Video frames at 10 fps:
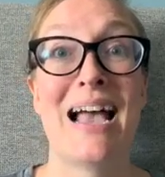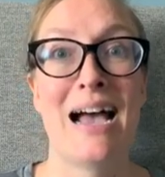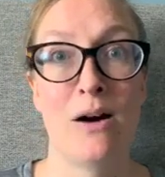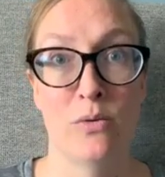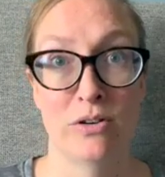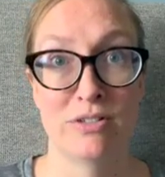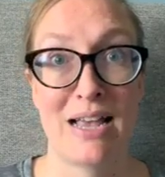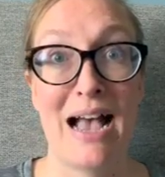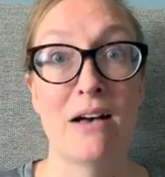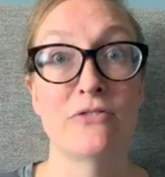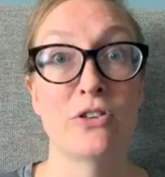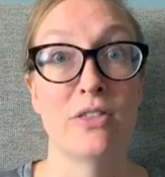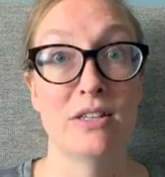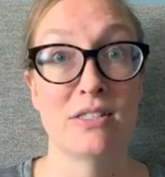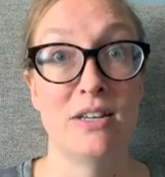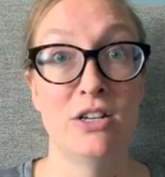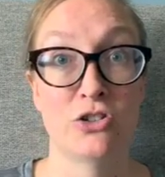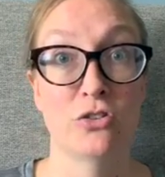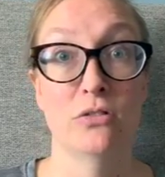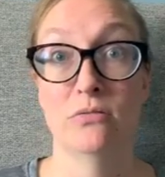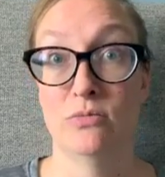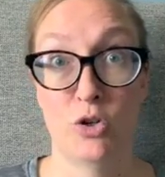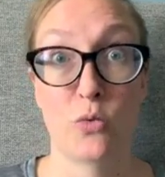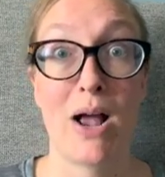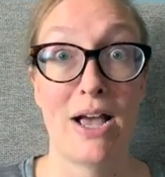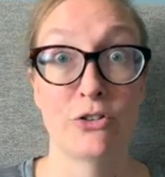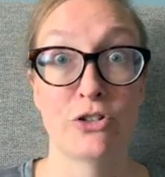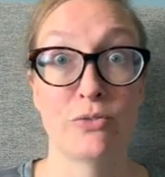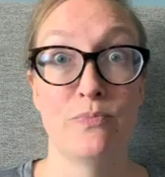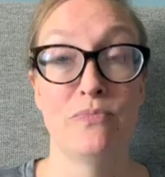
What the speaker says: hours after this initial crash.